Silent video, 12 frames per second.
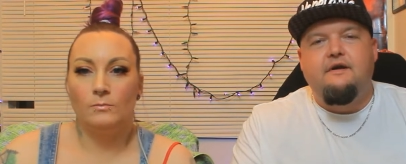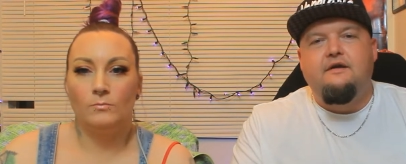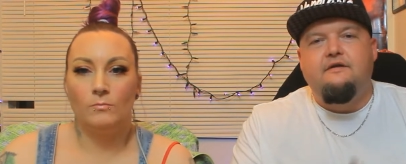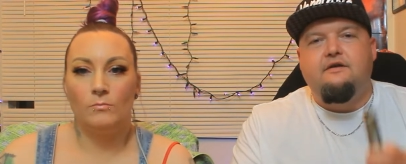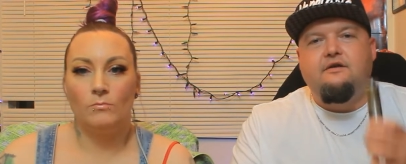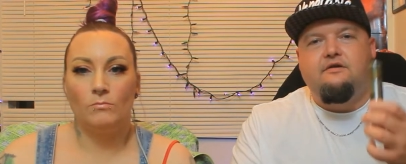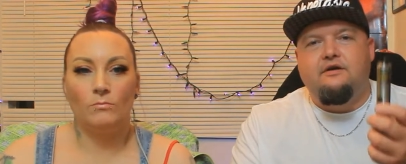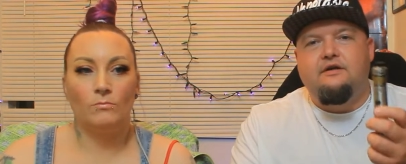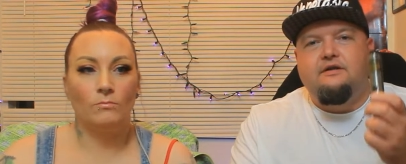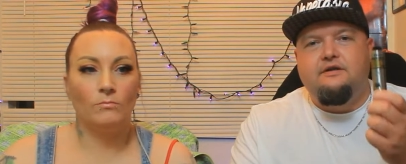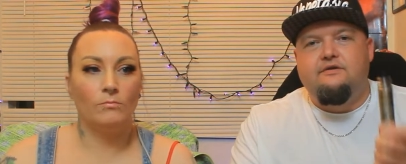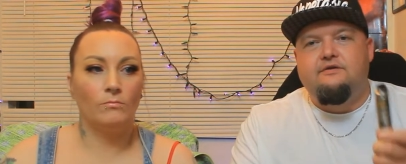Speaker 1: that you
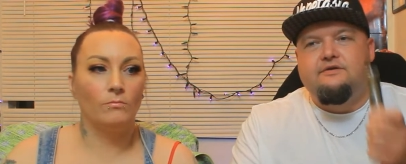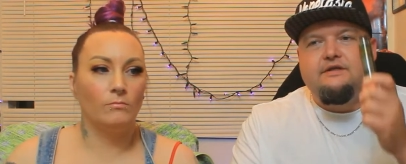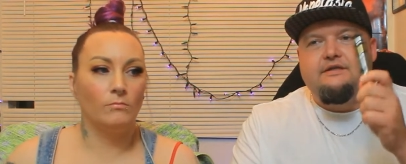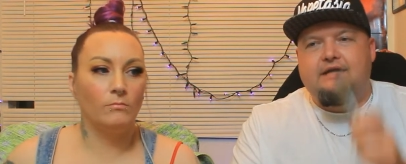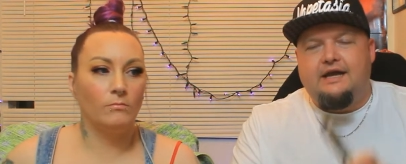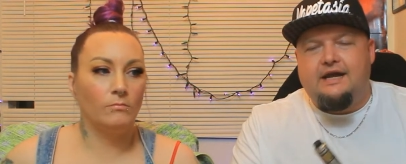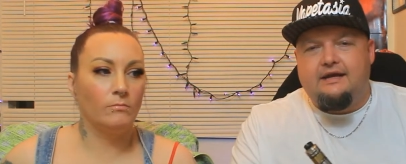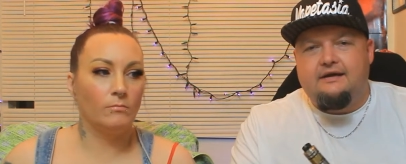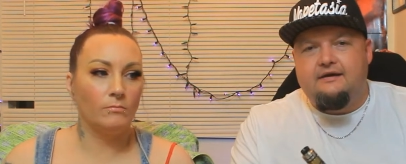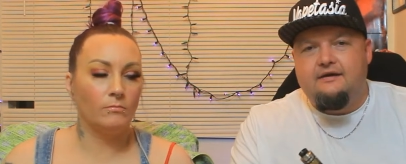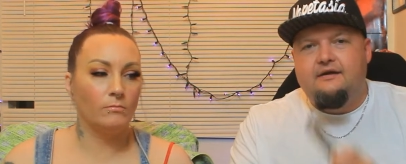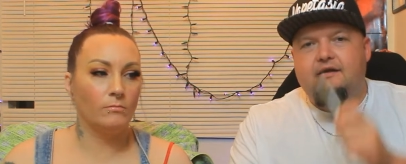couldn't use the tank
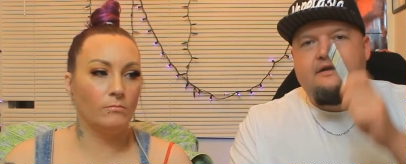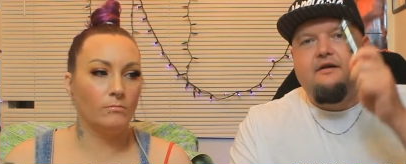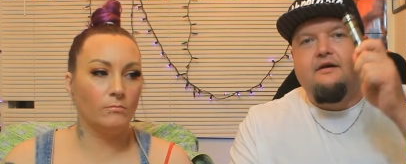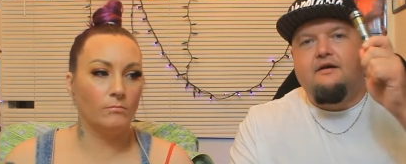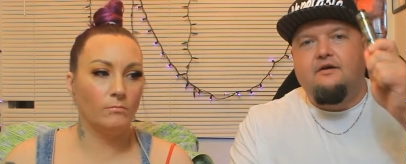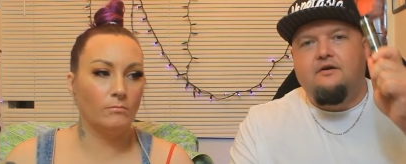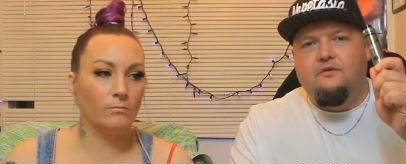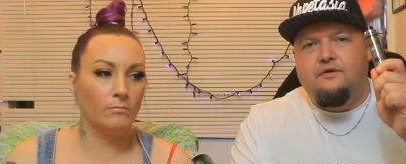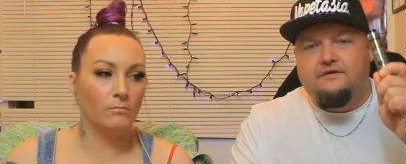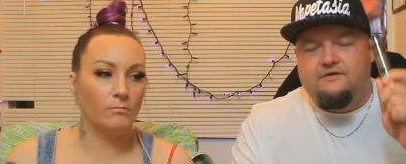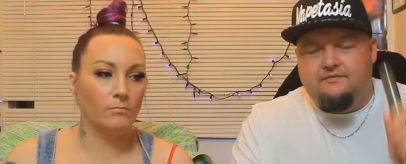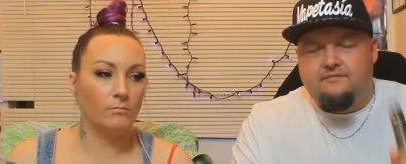with
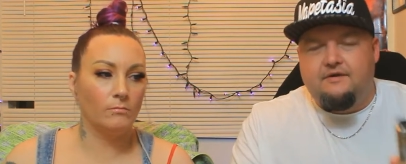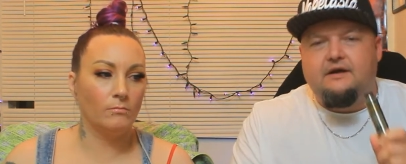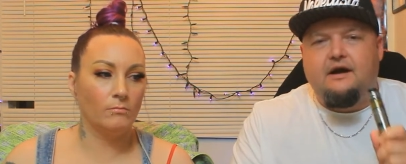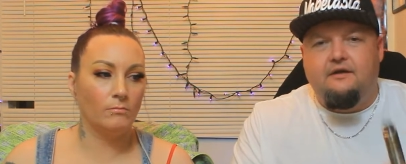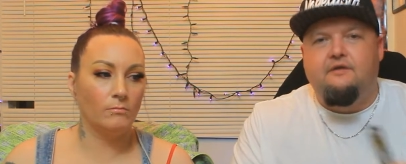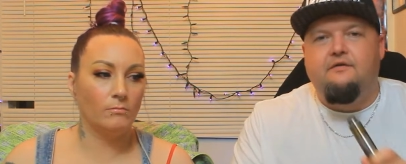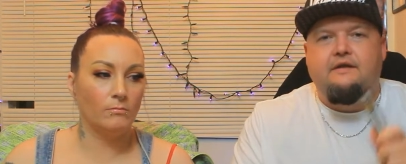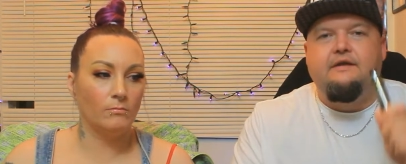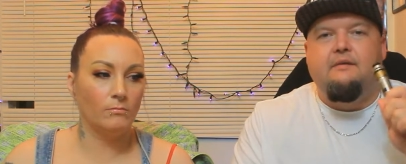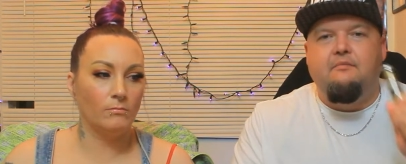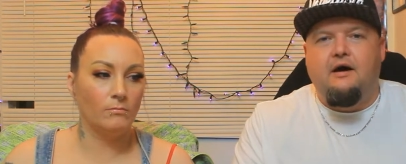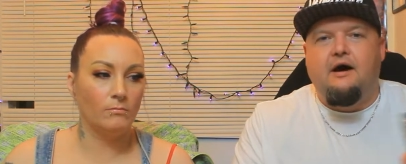something other than the
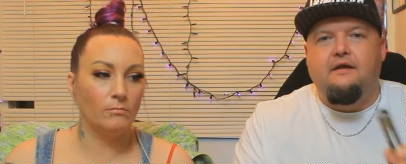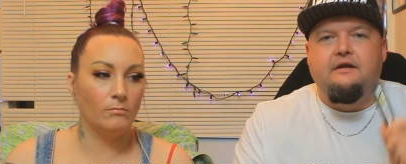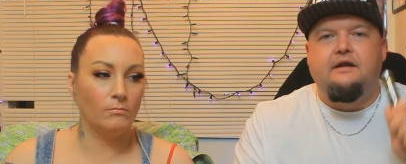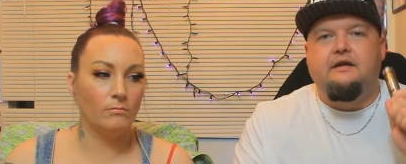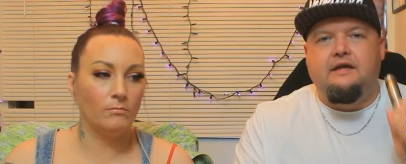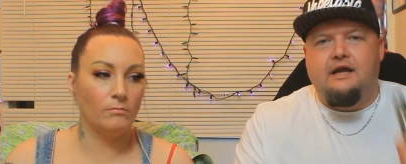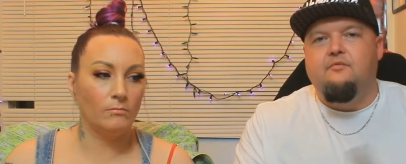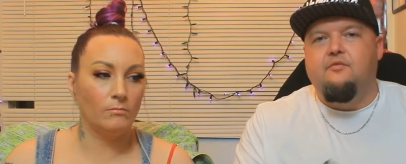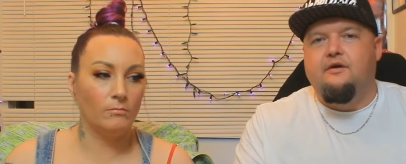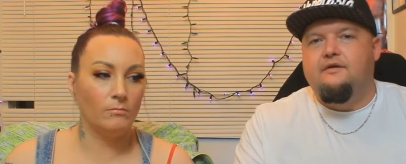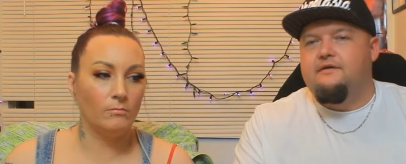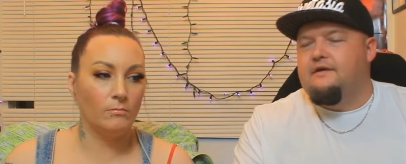mod that it came
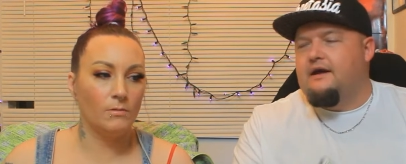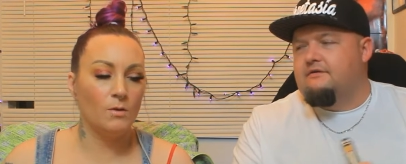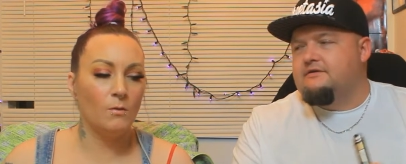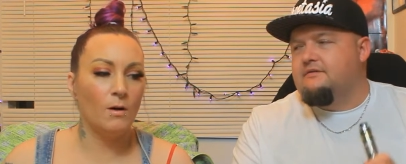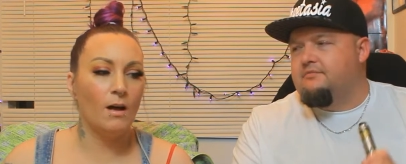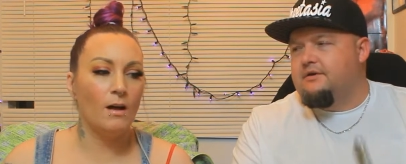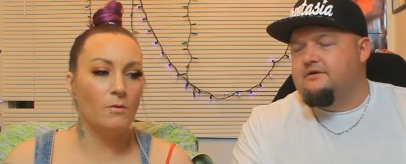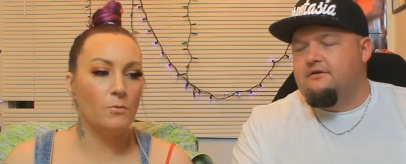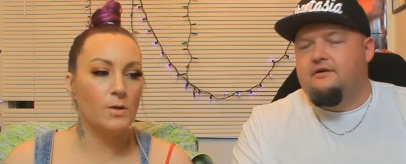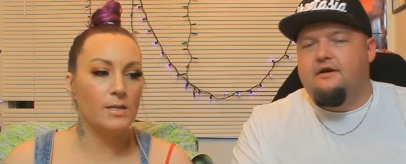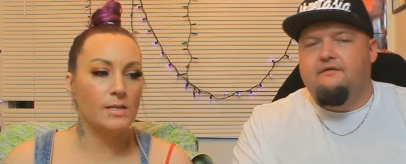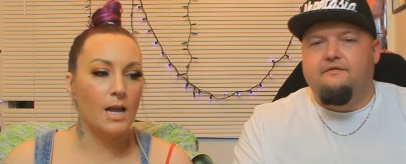with. That was well, a big
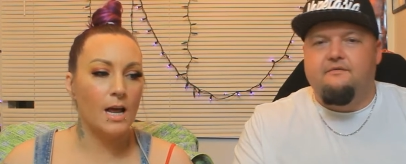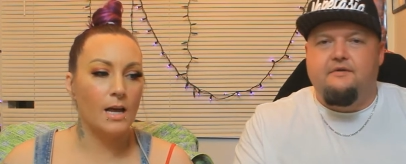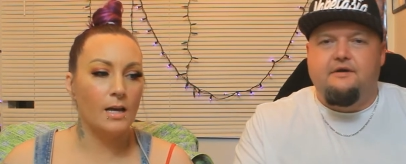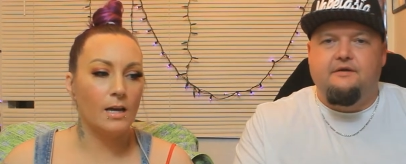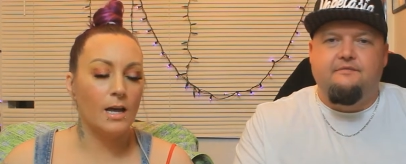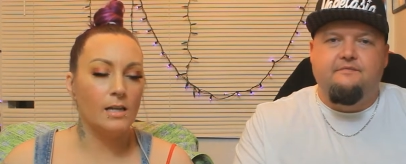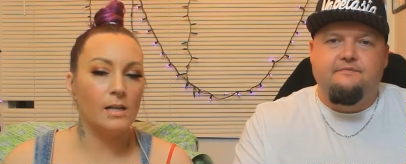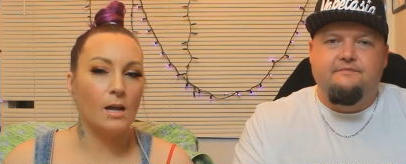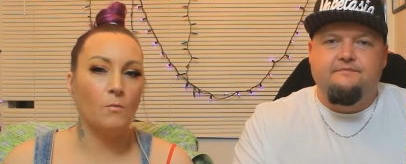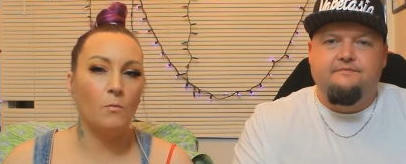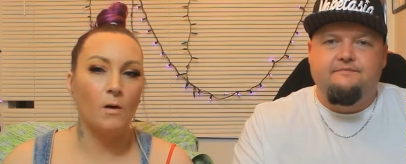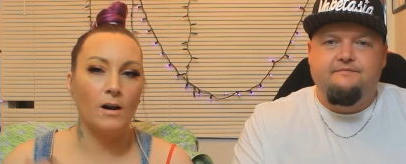turnoff. It's
Speaker 2: like me. it's
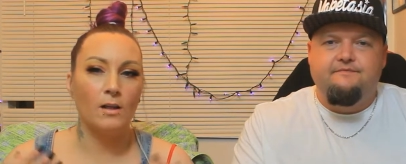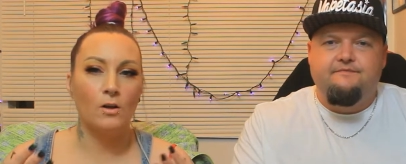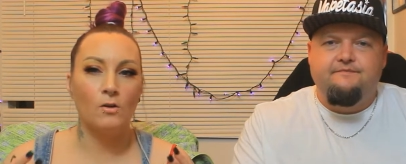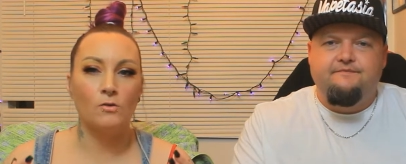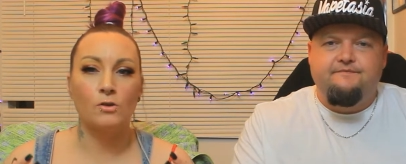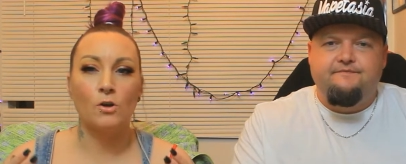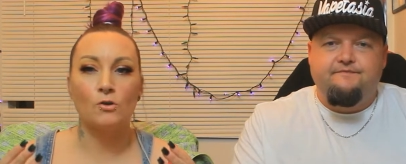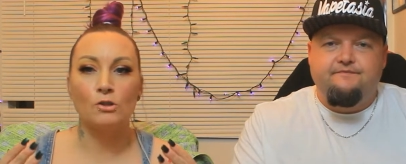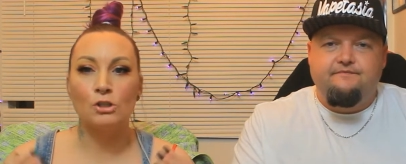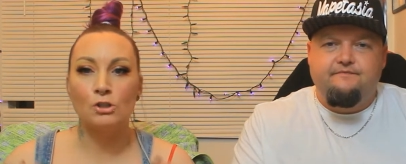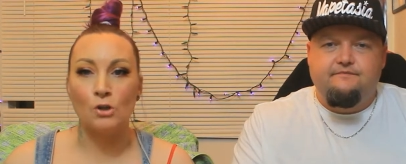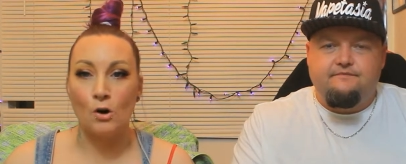like one of those
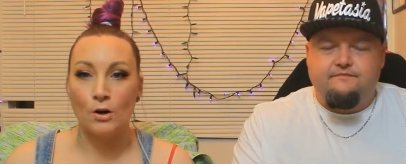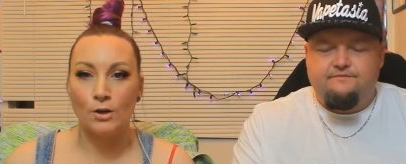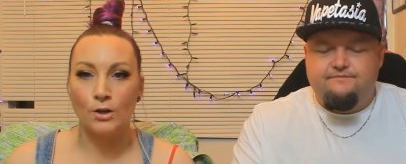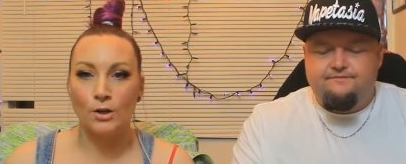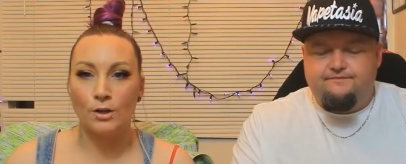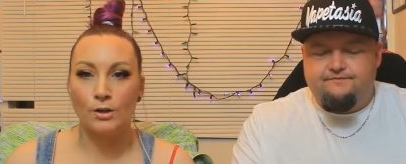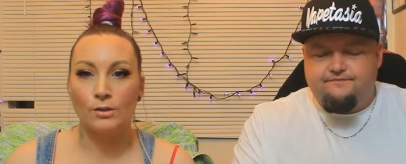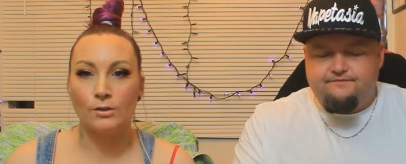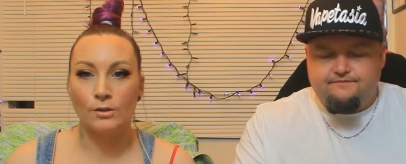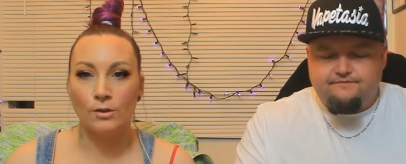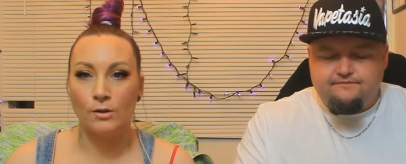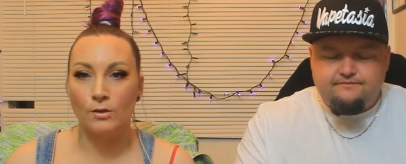starter
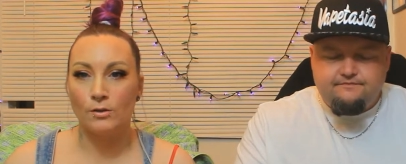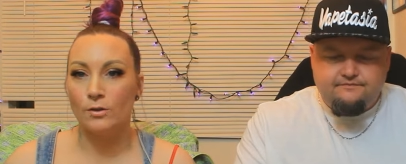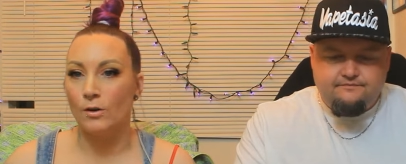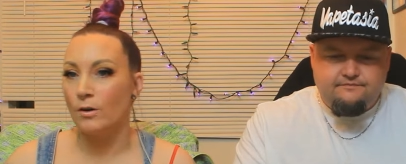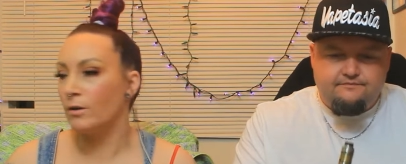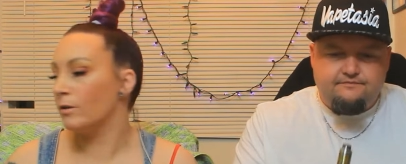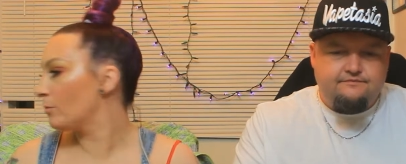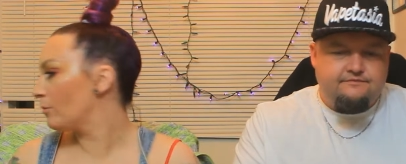star, starter.